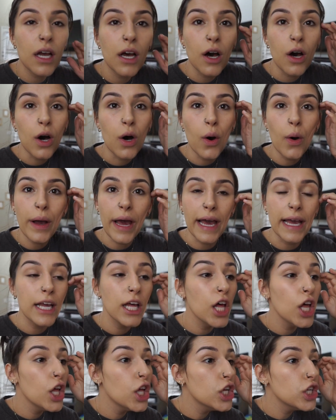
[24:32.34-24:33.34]
Oh, okay.
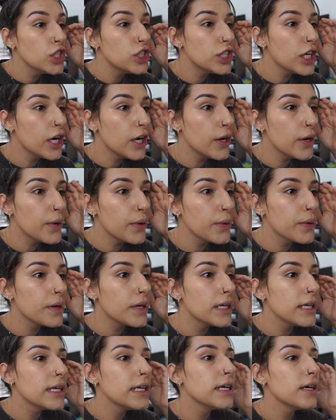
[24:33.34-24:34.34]
So,
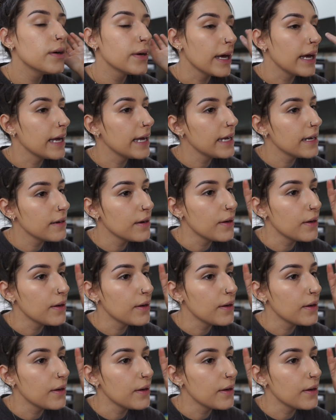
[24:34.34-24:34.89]
okay.